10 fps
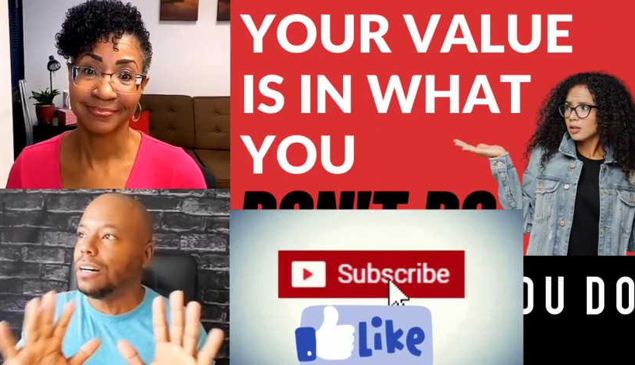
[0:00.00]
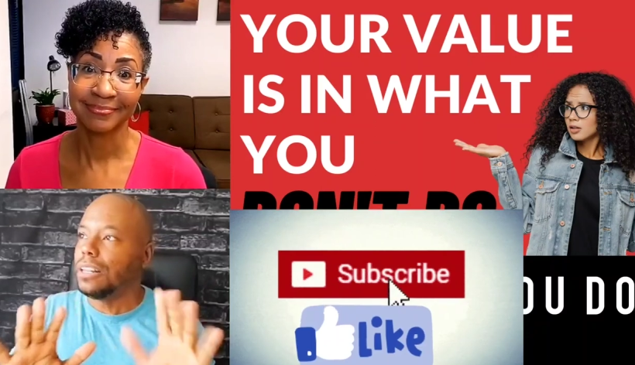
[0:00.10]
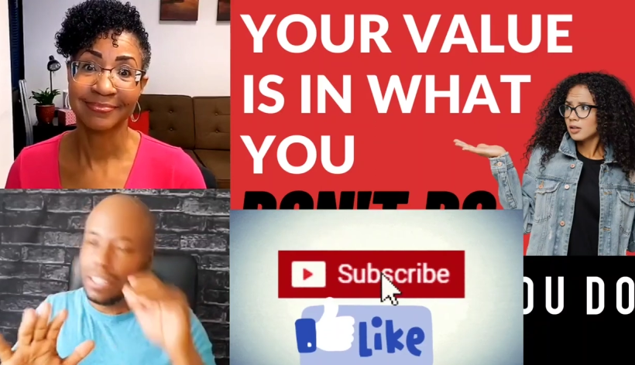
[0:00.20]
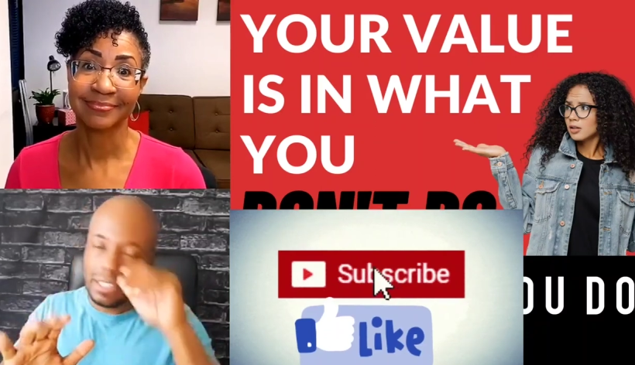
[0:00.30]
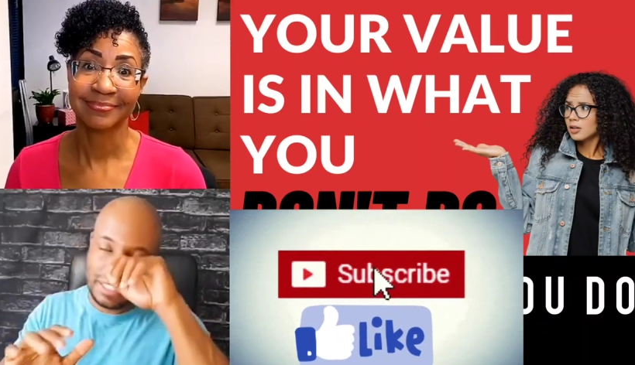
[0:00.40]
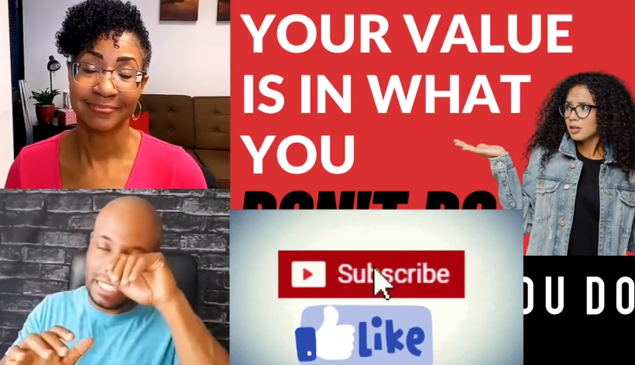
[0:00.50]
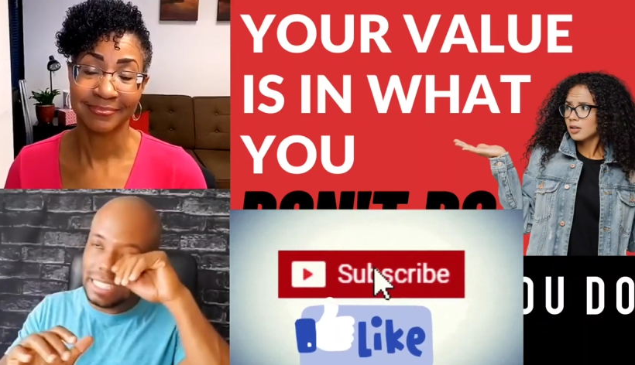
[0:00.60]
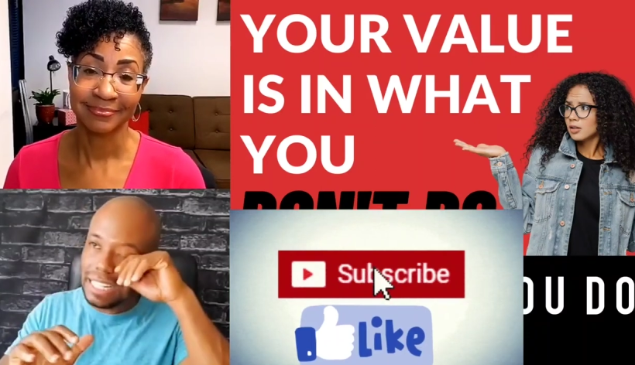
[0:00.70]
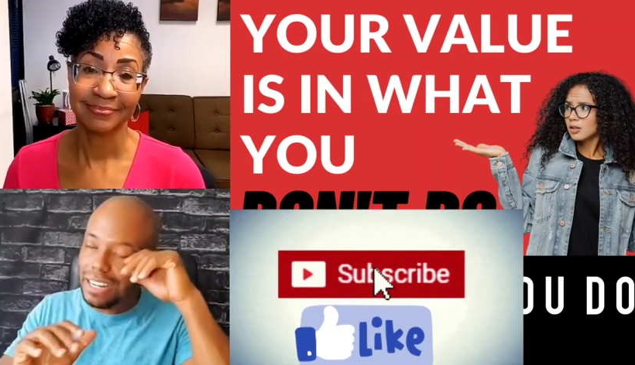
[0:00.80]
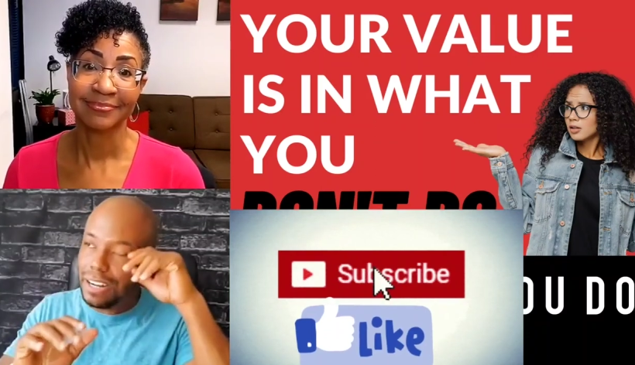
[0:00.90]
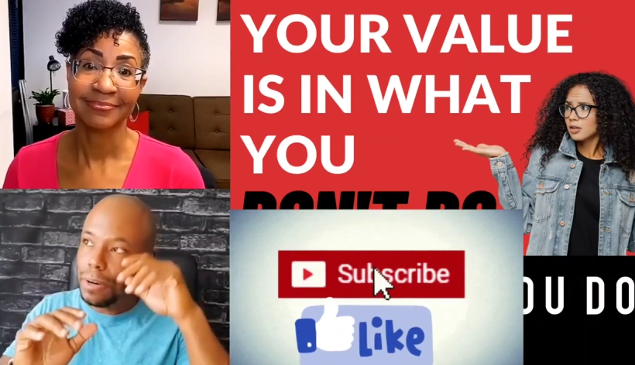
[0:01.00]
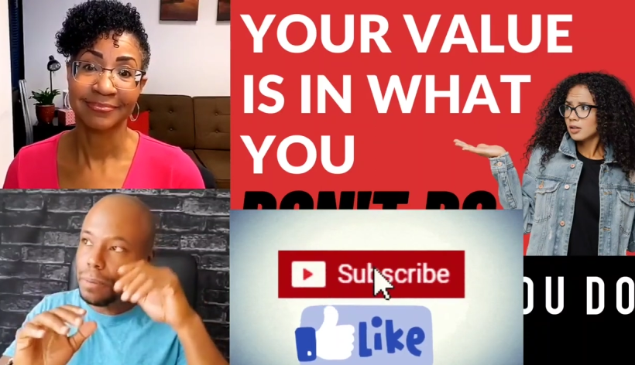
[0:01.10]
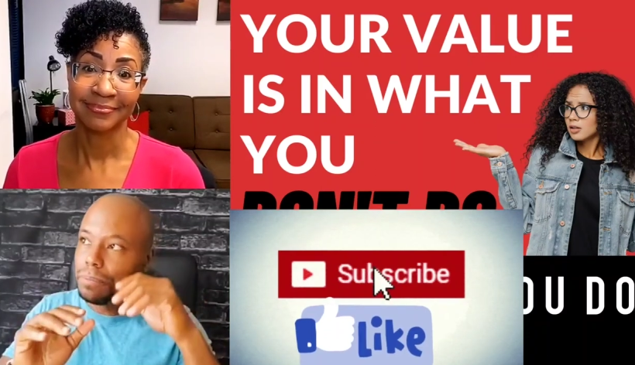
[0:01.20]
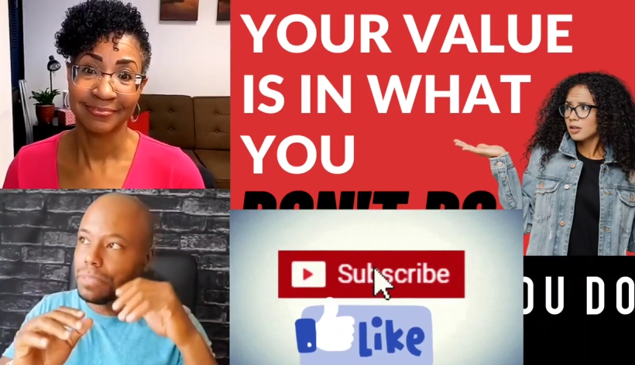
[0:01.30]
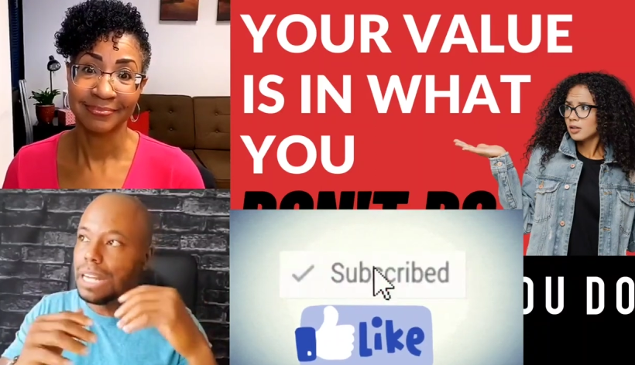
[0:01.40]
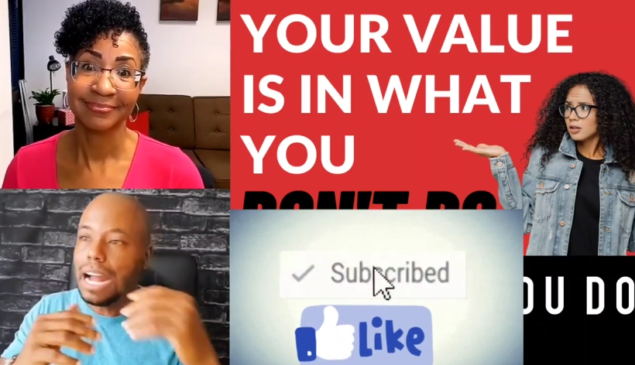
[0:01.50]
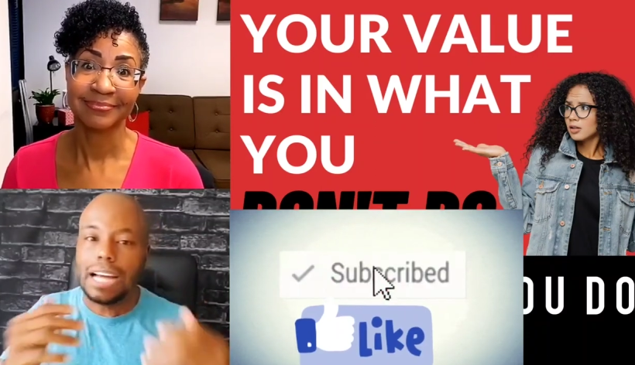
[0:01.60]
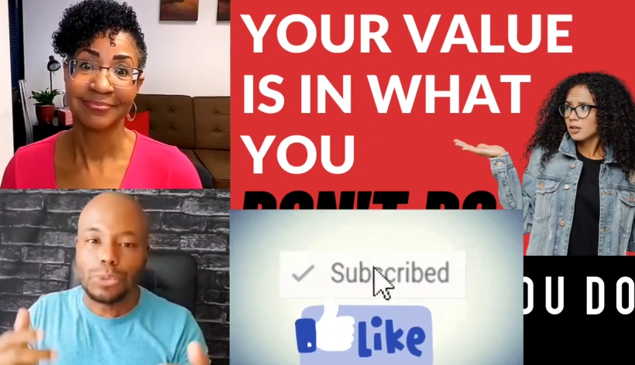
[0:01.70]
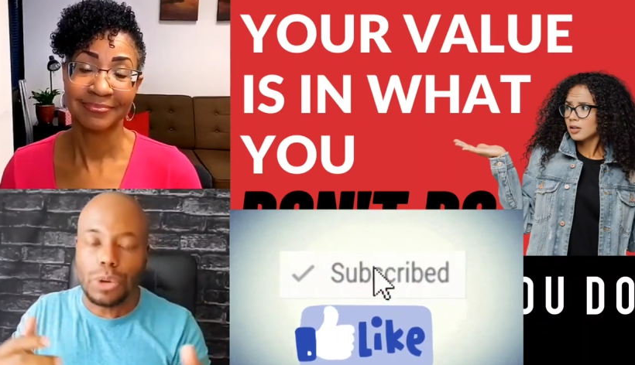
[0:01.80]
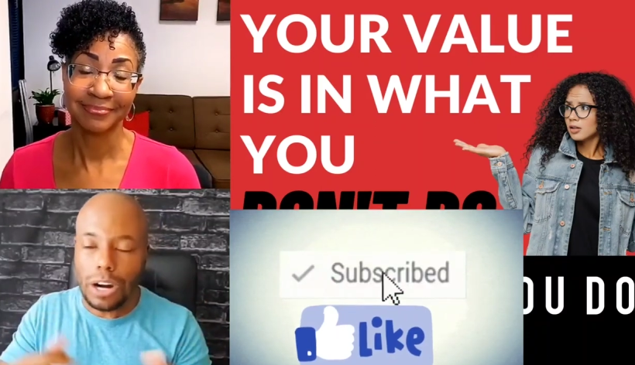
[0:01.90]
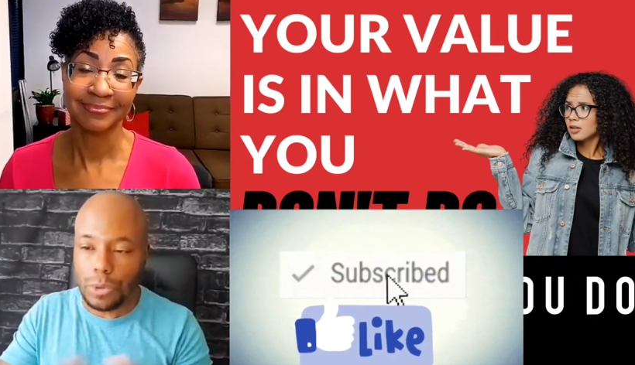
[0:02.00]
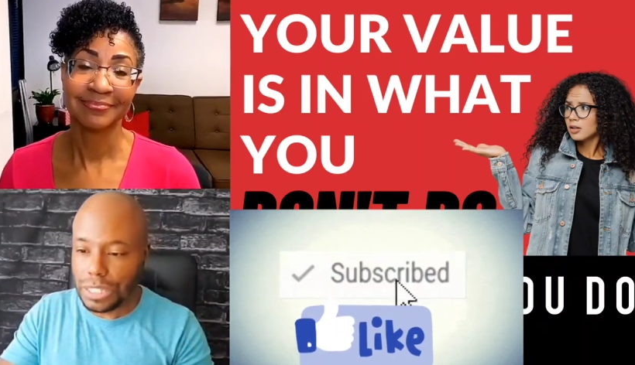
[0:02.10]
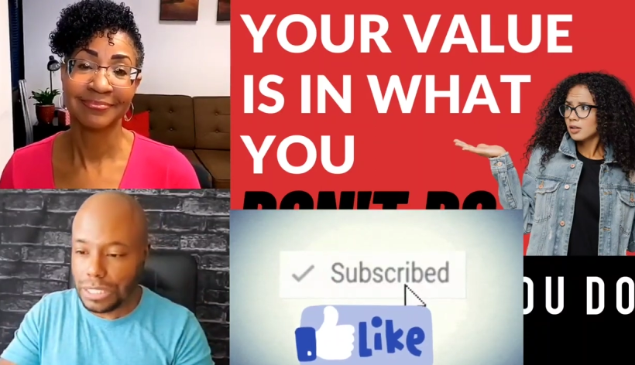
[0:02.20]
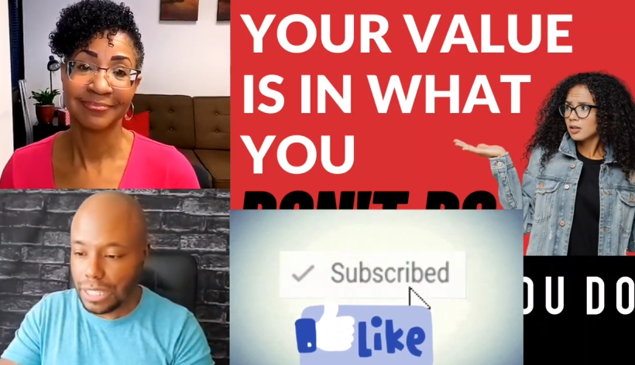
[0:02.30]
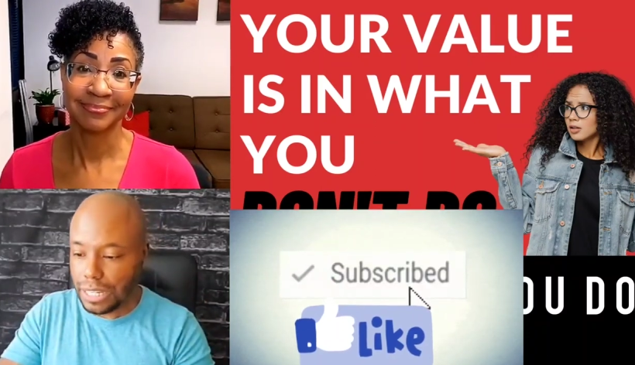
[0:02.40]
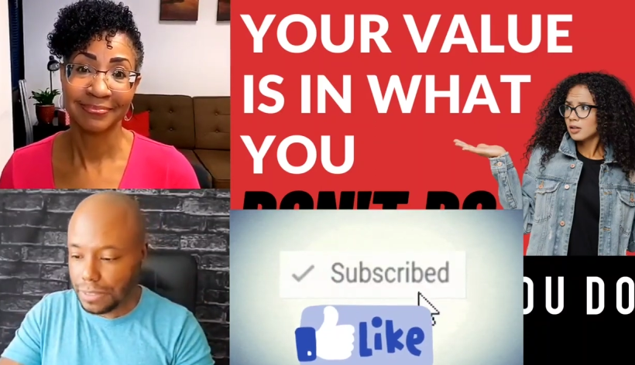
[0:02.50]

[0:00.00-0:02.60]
Speaker 1: a thing that um, guys will always say.